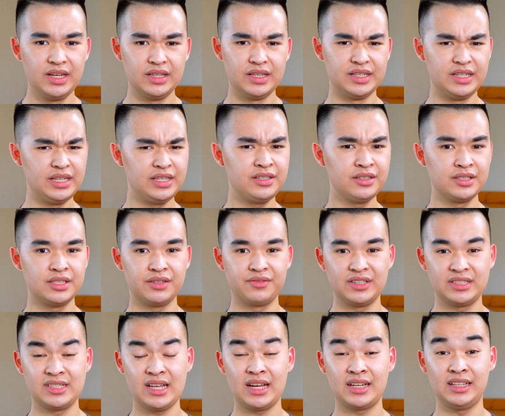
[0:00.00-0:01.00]
The details of
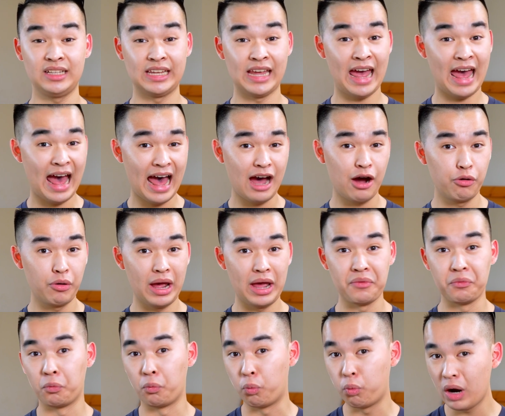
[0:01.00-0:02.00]
exactly how
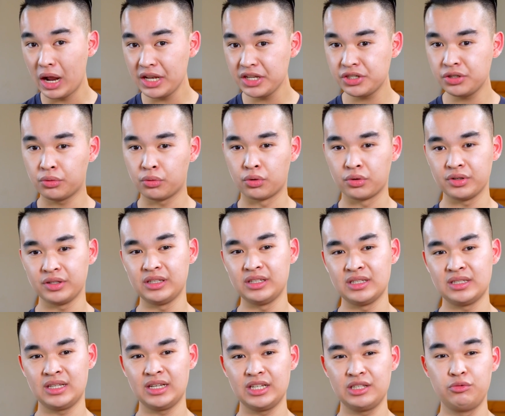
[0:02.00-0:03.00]
and when to order
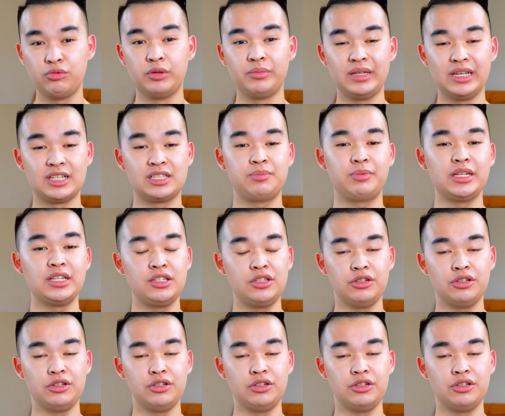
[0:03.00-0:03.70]
these things will be explained